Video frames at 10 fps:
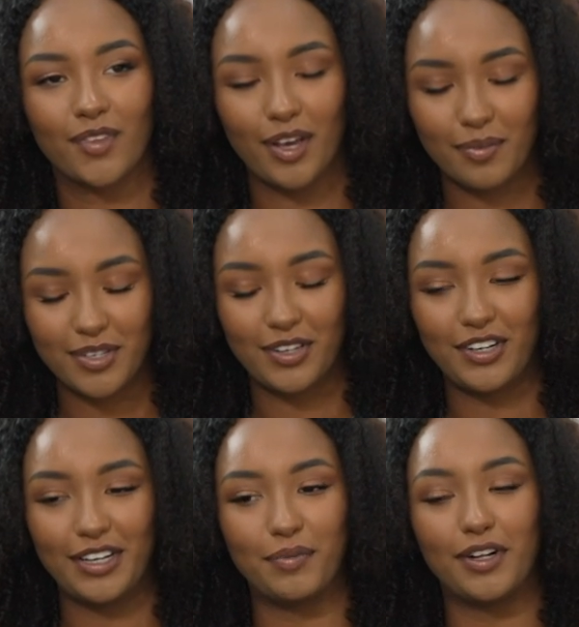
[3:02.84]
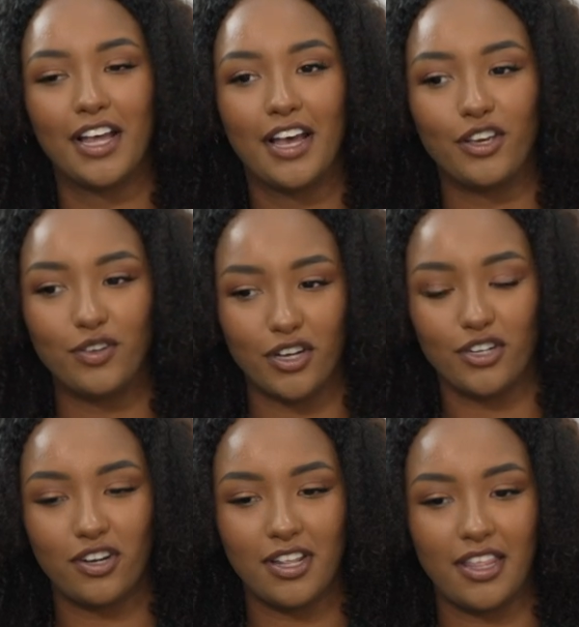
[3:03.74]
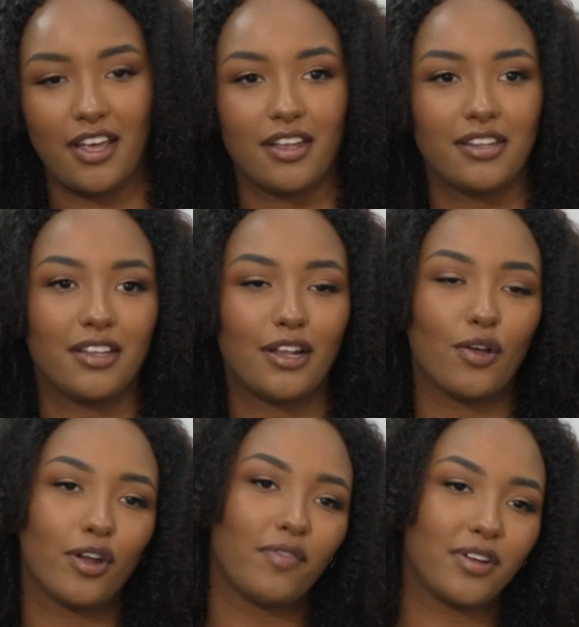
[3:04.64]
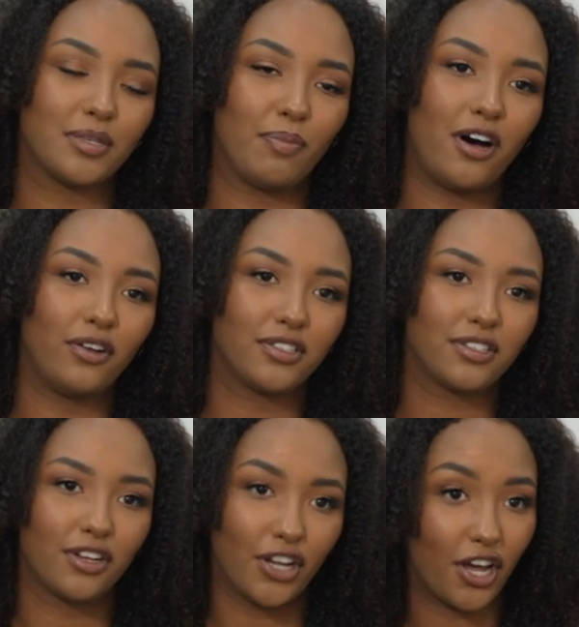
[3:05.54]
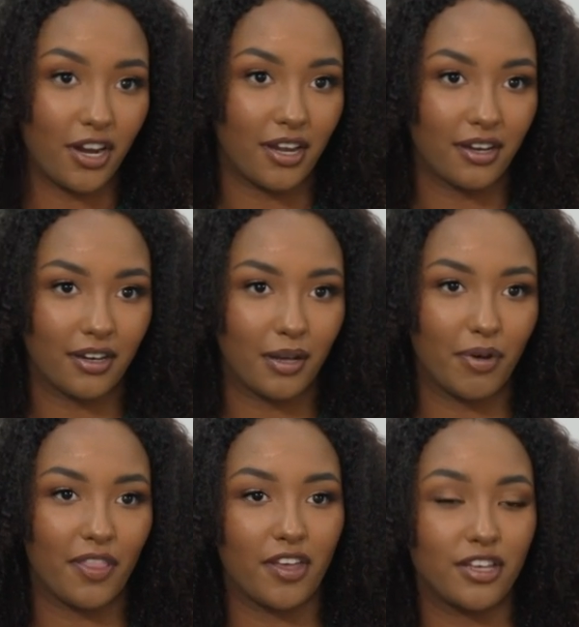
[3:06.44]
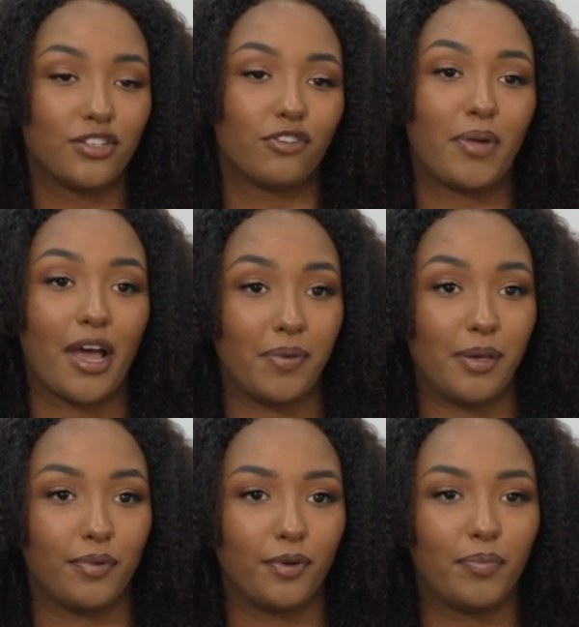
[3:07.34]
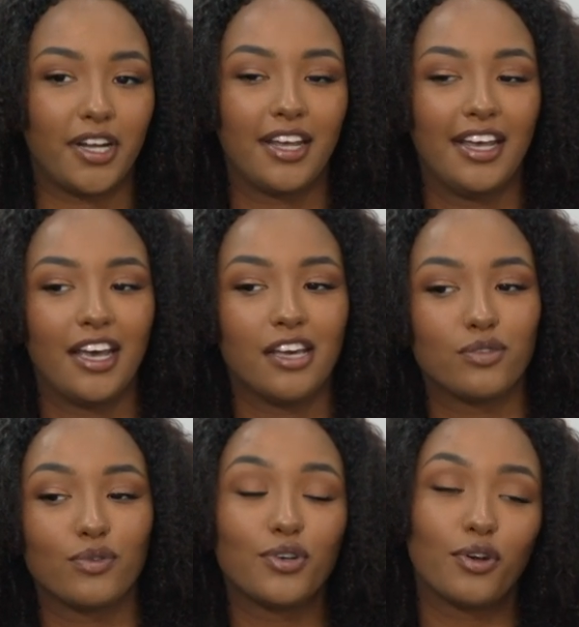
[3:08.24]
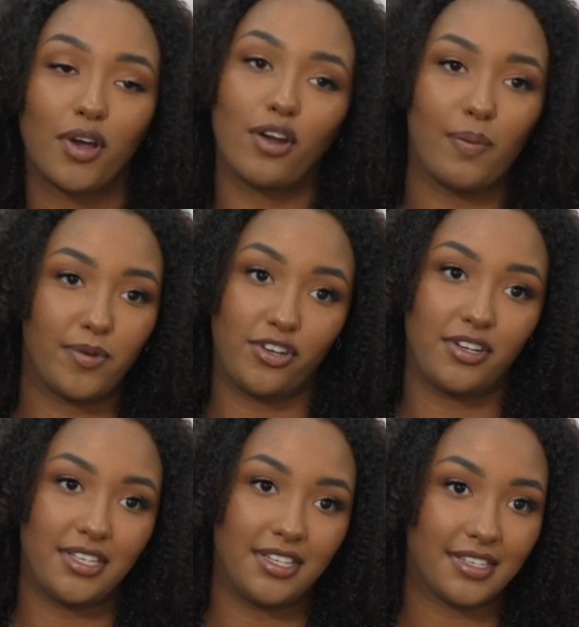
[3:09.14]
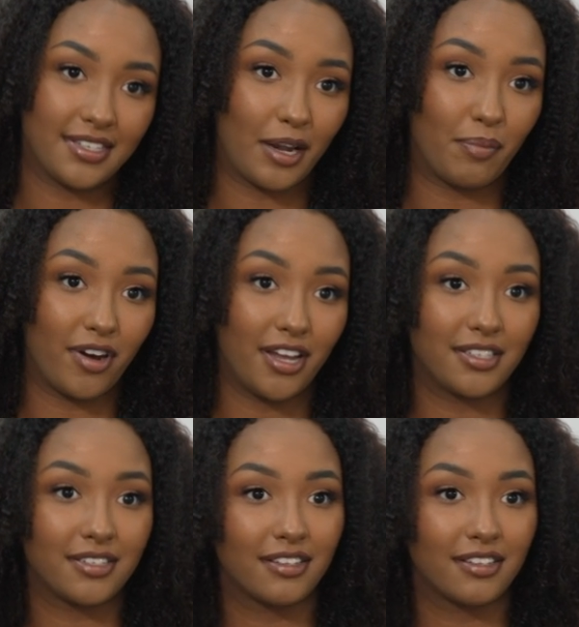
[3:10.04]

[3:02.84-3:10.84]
Absolutely. Well, you touched on it there. A lot of it is about learning about the history of Black people, but it's also a great opportunity to celebrate